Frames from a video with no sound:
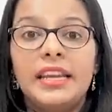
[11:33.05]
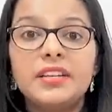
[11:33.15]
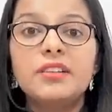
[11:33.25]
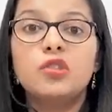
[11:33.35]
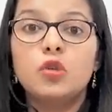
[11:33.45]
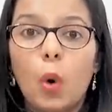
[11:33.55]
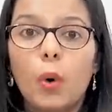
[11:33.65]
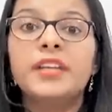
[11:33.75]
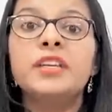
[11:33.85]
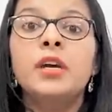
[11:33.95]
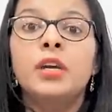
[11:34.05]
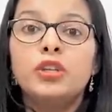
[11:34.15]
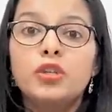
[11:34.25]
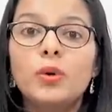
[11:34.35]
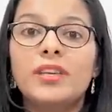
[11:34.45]
it is going
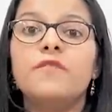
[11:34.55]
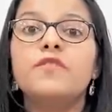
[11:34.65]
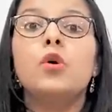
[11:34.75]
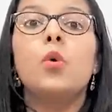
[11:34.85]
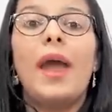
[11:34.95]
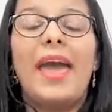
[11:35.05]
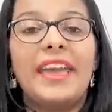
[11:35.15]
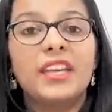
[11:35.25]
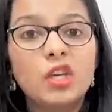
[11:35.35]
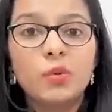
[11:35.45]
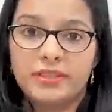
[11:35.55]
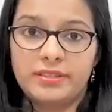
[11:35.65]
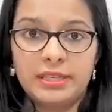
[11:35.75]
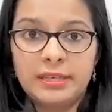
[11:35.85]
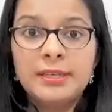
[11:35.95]
to give you accuracy.